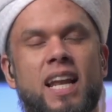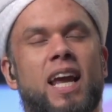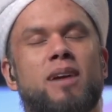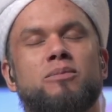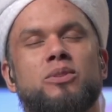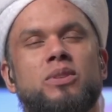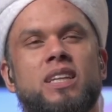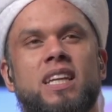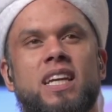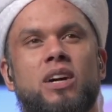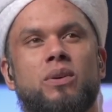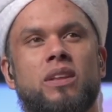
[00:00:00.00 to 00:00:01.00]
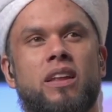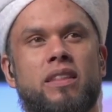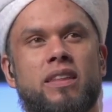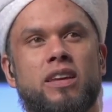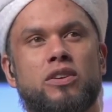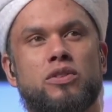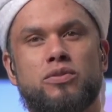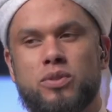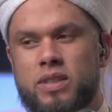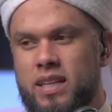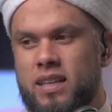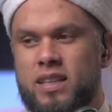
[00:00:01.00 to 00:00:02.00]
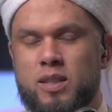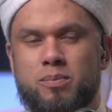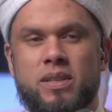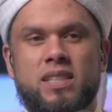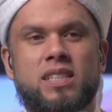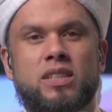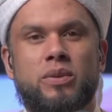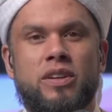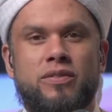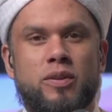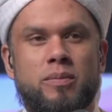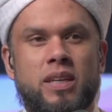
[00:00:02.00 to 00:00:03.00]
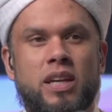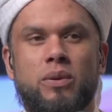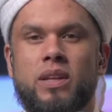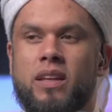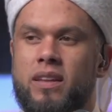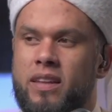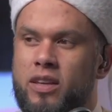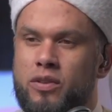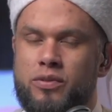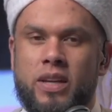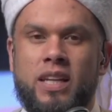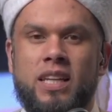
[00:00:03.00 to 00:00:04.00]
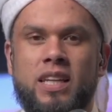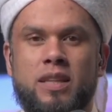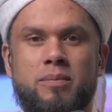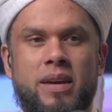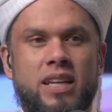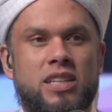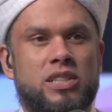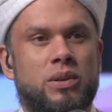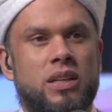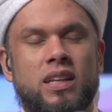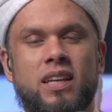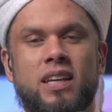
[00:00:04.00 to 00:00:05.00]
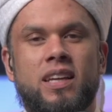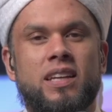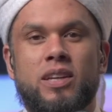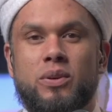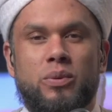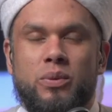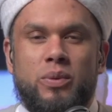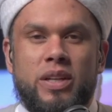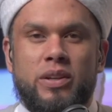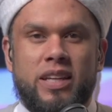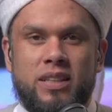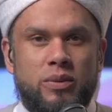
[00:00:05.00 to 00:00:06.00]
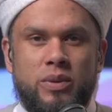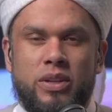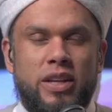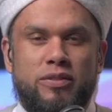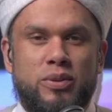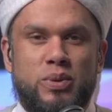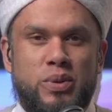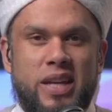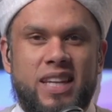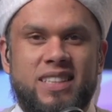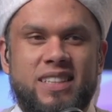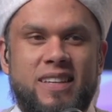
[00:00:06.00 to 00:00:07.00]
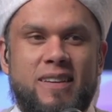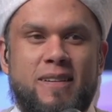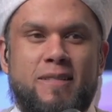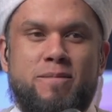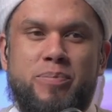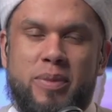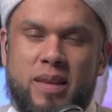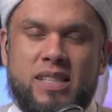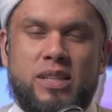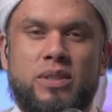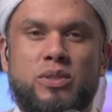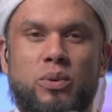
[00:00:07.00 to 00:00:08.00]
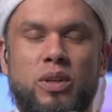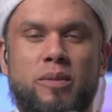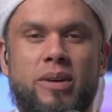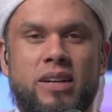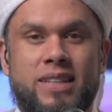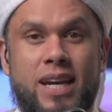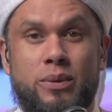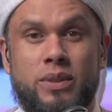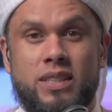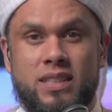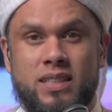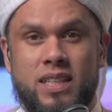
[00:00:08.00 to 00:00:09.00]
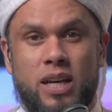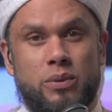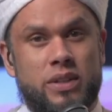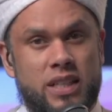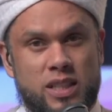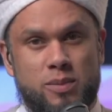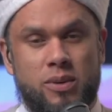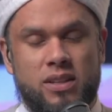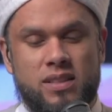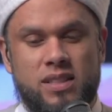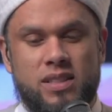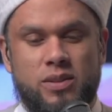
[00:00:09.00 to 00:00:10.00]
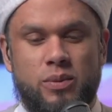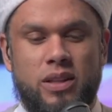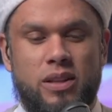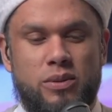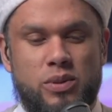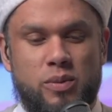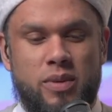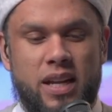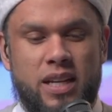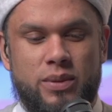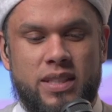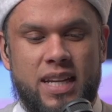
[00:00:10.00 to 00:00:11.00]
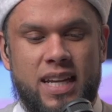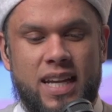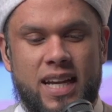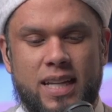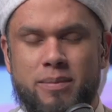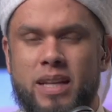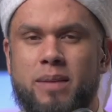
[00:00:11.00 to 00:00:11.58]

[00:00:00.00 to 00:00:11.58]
Alhamdulillah. Oh Allah, thank you for taking this person away from me. Oh Allah, thank you for ending the marriage. Oh, no, we don't have to do that. So it's all about our response. Wallahu subhanahu wa ta'ala a'lam.